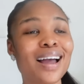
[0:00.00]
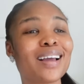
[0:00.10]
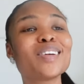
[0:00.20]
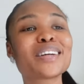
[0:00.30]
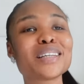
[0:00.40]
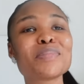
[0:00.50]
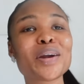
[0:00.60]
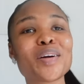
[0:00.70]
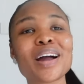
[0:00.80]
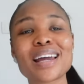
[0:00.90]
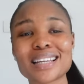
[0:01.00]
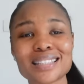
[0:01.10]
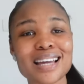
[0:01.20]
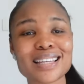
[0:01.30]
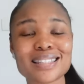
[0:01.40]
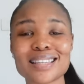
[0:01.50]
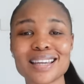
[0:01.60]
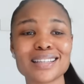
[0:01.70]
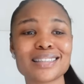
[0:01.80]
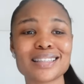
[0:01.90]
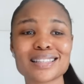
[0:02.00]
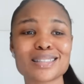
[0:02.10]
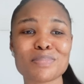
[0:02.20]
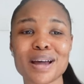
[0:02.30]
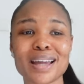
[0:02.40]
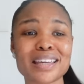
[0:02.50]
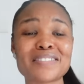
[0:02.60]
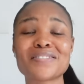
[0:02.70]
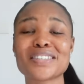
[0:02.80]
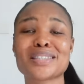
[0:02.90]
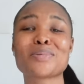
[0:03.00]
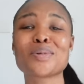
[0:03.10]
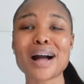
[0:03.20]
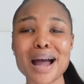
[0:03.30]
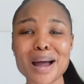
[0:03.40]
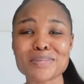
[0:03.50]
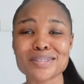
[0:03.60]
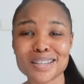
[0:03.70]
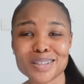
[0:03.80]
I look in the mirror and I start seeing this, my invisible abs.